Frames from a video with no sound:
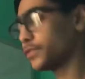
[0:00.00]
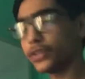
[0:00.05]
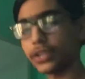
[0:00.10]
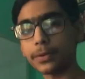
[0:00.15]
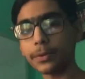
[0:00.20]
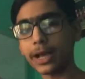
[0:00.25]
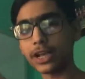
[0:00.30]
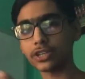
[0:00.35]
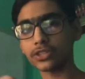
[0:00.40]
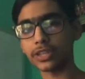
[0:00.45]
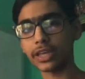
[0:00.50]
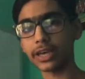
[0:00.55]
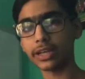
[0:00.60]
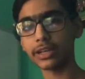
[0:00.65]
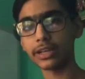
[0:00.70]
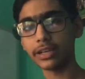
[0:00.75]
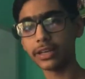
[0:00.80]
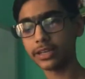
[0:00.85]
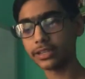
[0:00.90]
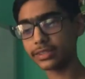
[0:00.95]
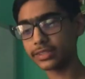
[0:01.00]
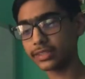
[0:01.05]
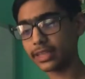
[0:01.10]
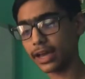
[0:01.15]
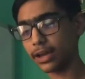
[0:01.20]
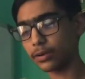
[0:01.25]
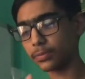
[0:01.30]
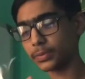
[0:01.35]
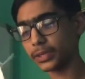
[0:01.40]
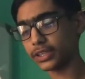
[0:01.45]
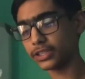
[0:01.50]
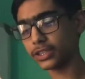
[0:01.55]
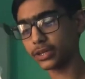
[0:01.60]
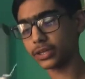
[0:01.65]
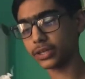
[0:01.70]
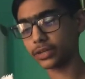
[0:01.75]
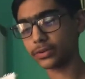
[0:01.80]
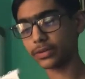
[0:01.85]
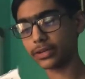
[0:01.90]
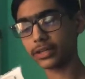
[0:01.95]
if you can imagine that, that would be a
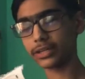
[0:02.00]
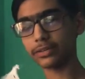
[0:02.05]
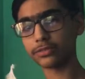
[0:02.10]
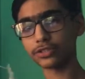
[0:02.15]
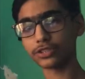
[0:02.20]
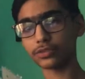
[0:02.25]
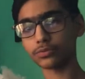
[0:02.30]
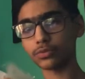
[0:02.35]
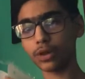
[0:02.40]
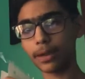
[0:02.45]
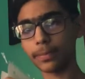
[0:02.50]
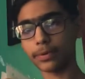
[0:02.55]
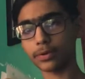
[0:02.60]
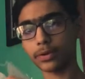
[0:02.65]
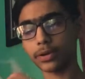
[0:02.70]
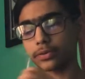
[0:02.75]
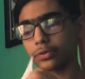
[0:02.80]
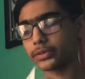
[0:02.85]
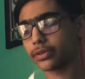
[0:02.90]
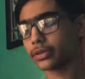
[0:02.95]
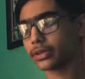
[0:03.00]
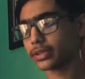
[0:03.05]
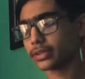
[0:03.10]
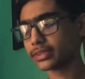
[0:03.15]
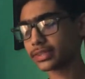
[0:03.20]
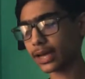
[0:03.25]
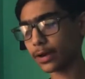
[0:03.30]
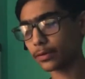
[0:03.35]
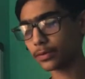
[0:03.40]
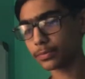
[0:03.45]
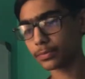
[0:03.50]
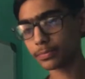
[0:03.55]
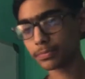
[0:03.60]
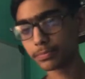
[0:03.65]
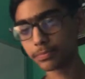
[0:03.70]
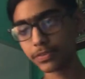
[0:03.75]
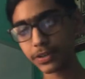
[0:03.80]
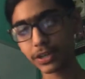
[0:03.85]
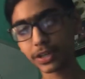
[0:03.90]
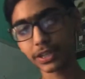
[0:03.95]
donut, right? Or just wrap it around. That would
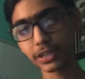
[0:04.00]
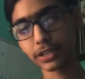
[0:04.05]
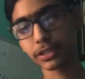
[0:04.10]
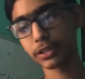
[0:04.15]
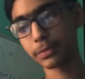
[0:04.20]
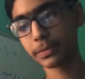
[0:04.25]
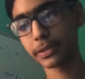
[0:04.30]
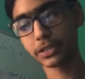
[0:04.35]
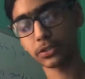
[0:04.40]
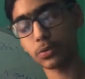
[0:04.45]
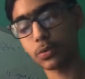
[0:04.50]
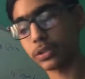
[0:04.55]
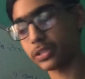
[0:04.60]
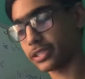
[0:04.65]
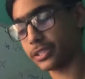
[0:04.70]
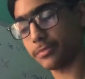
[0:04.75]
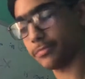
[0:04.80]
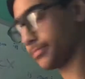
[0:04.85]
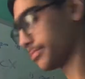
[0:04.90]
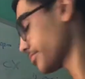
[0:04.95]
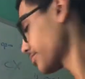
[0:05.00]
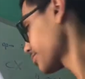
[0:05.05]
very clearly be a torus.